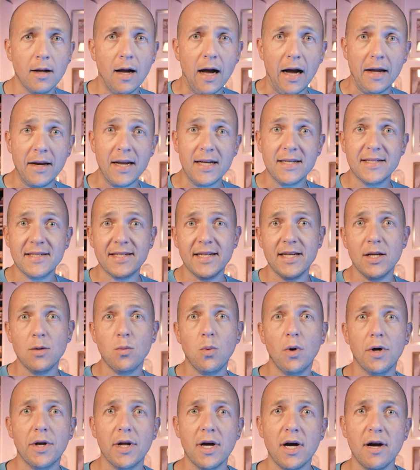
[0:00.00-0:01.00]
And let's see
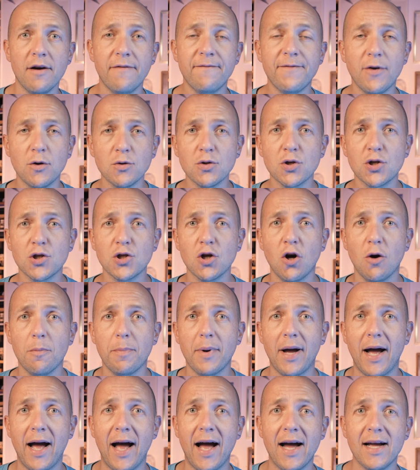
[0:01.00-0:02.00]
what Photoshop
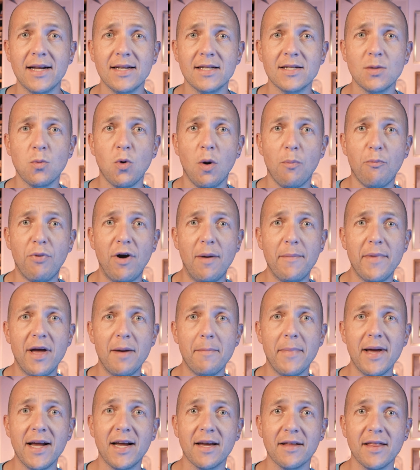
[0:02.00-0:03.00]
and what Premiere
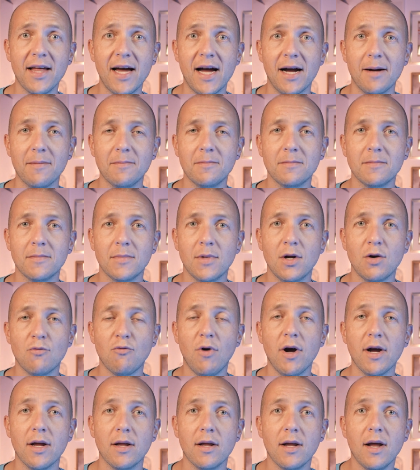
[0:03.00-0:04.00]
make of that.
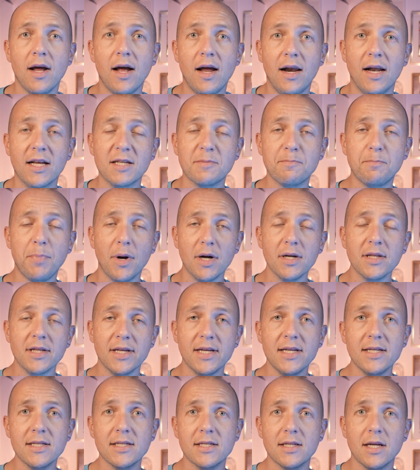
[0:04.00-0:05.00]
Right, let's bung
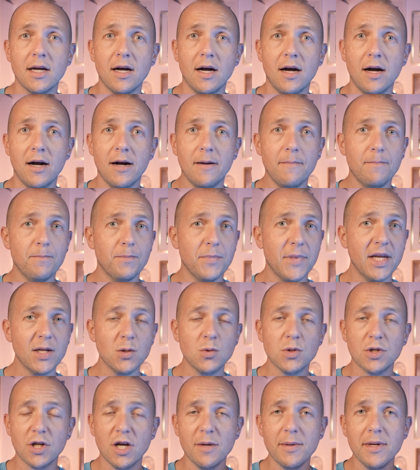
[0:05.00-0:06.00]
these
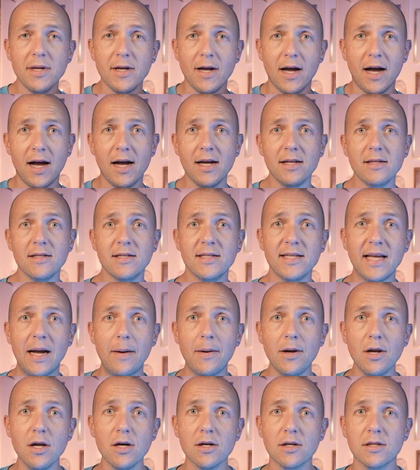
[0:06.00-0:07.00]
into Adobe and see
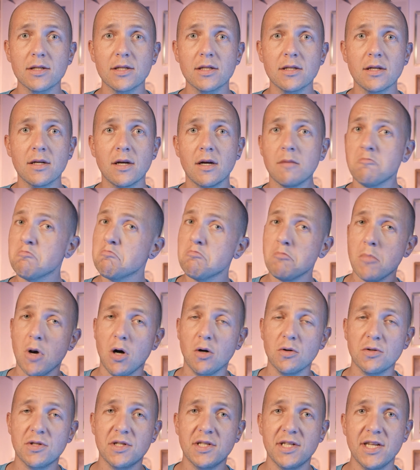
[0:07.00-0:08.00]
how it looks.
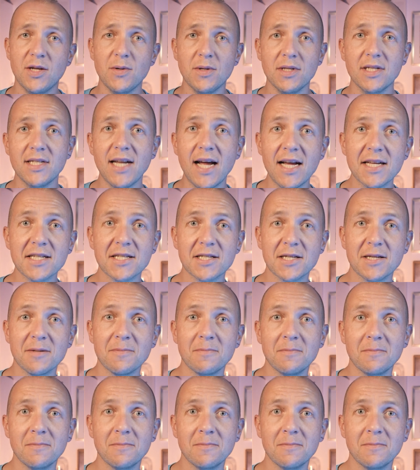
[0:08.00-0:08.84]
I'll see you at the desk.